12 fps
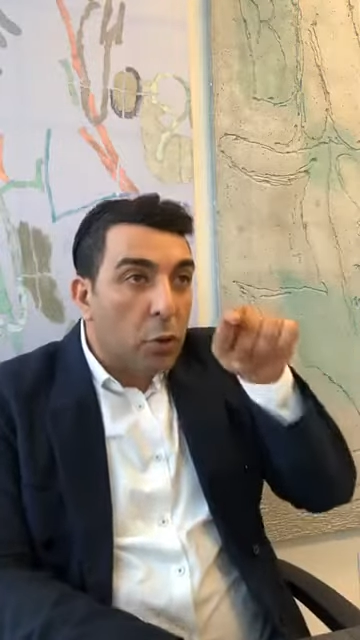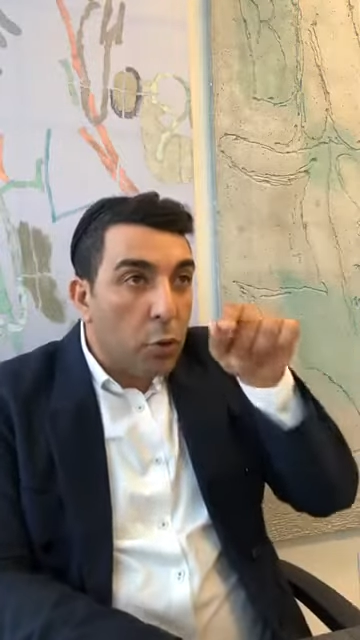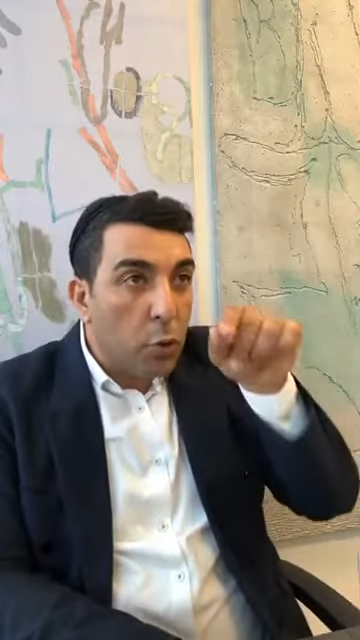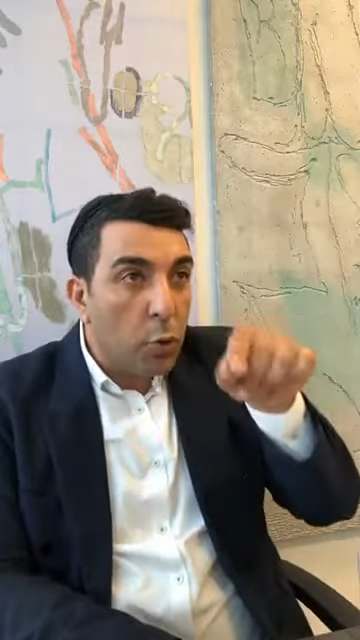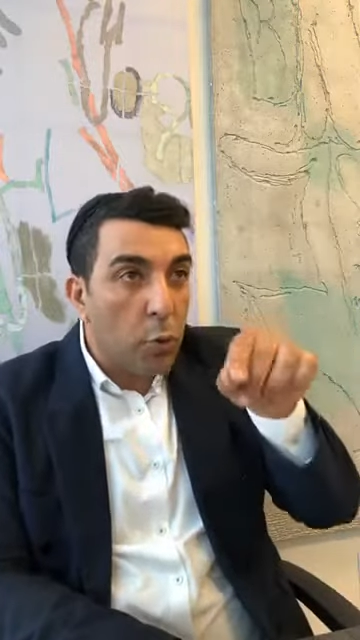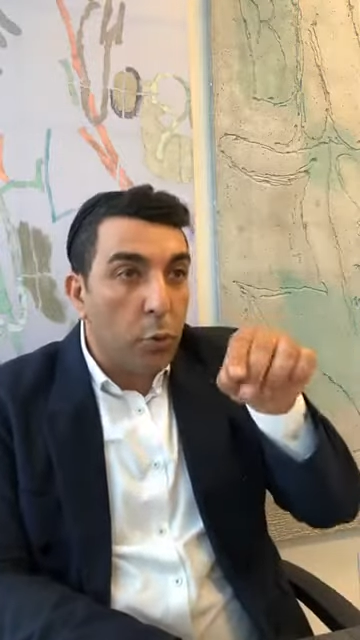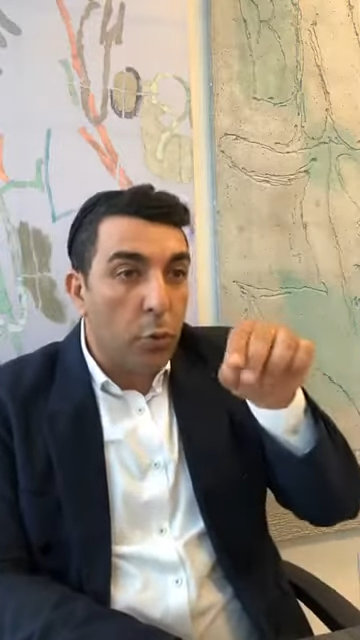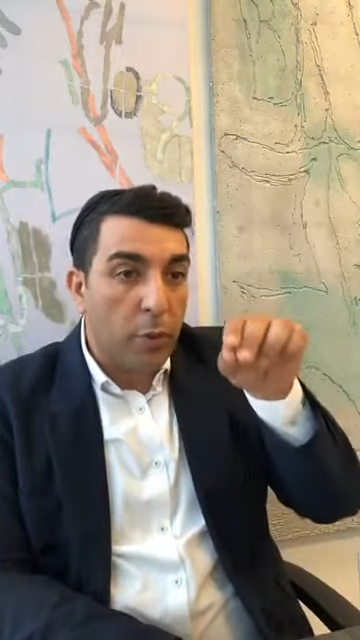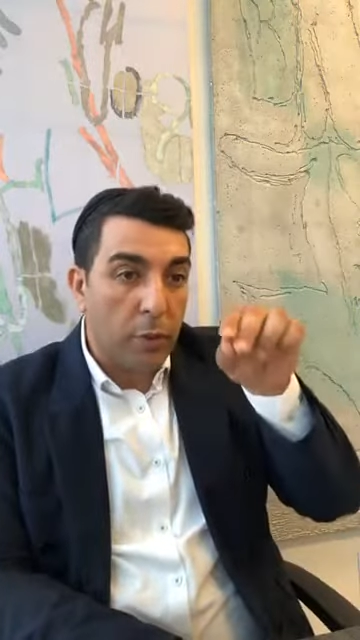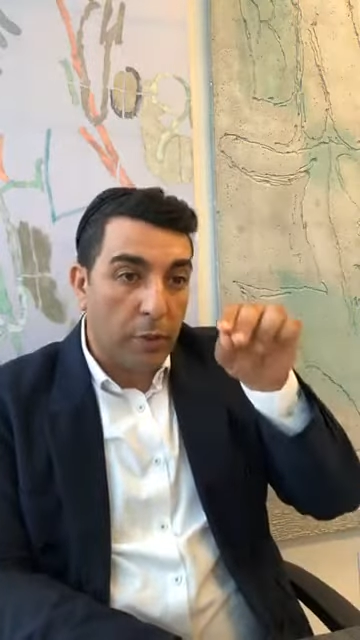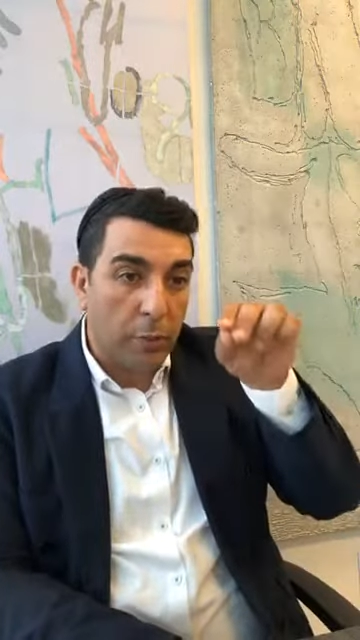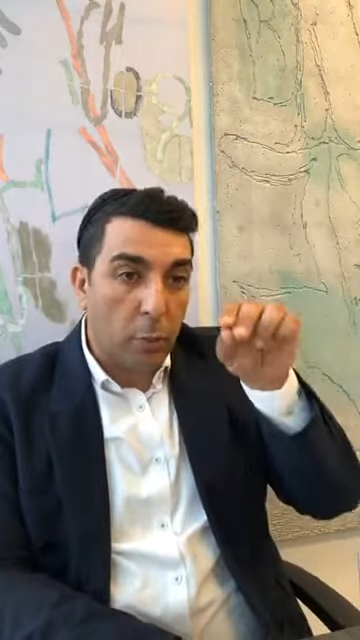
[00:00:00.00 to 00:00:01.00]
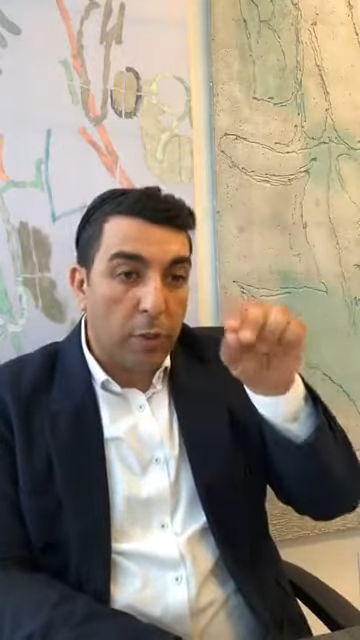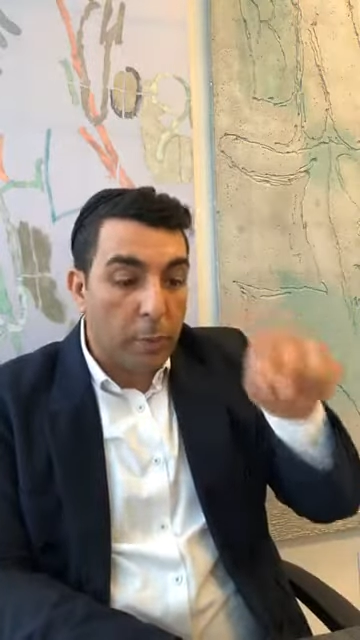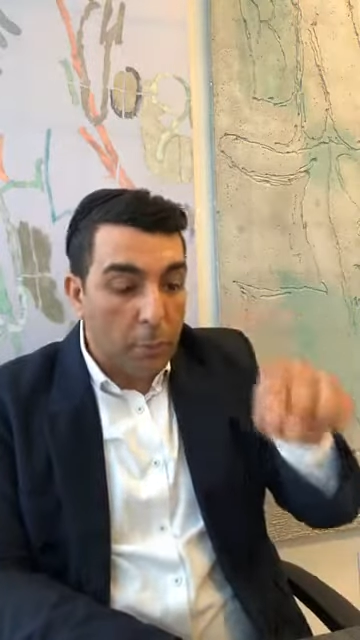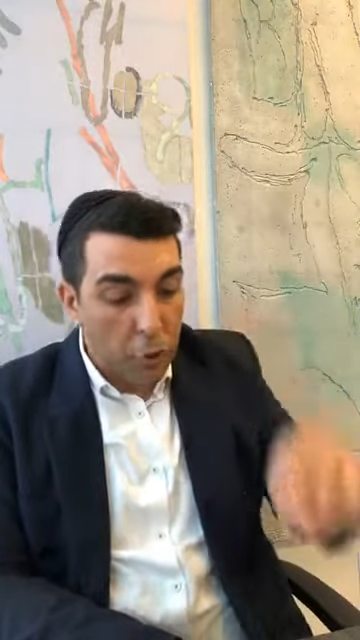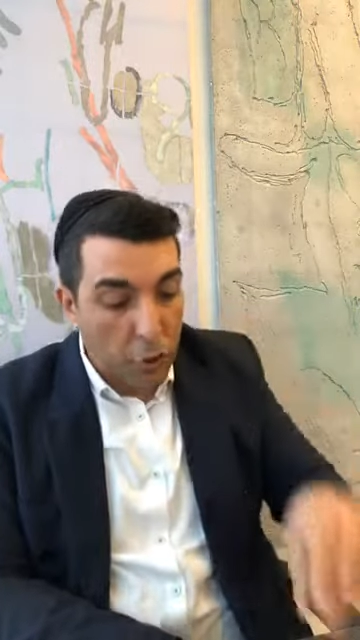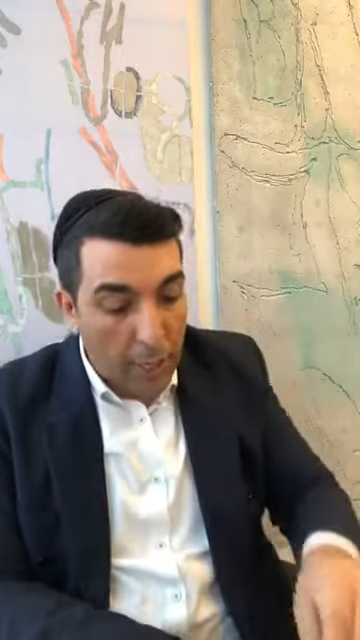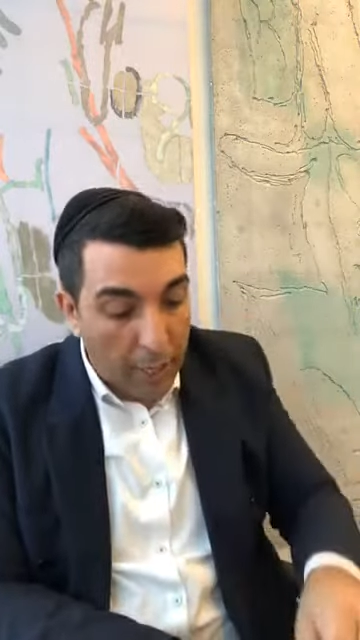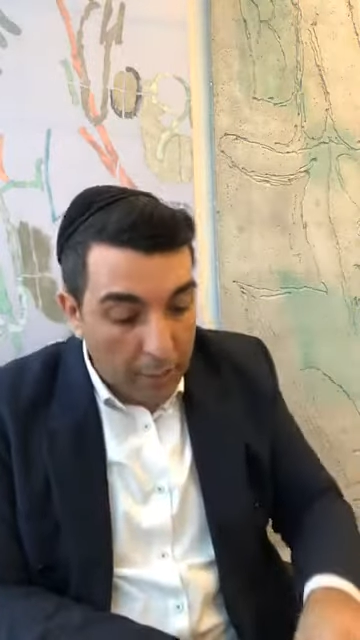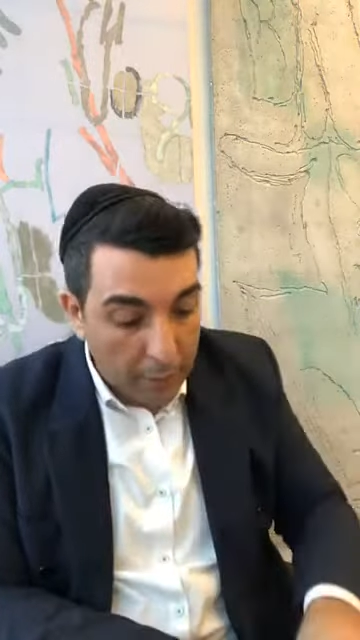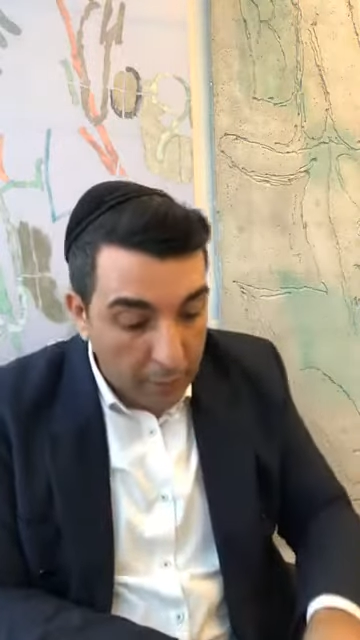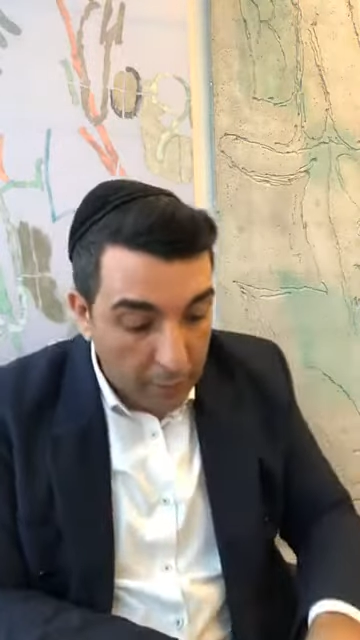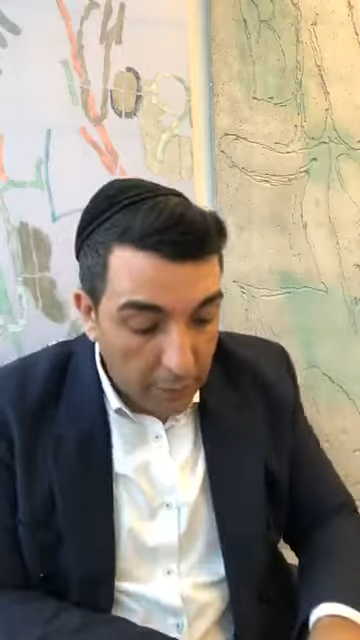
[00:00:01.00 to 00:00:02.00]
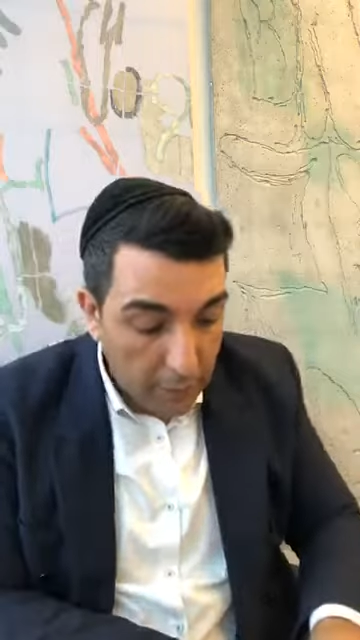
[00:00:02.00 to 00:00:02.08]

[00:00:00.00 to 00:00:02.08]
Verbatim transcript: to uh, with the Mishkan